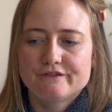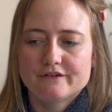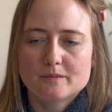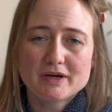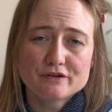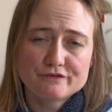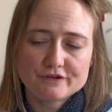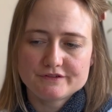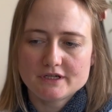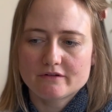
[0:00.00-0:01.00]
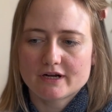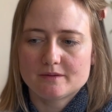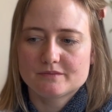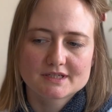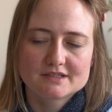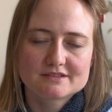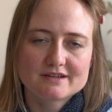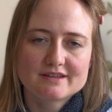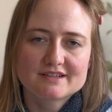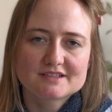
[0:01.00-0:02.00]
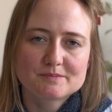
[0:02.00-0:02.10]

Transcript: about 50 grams, so I think it's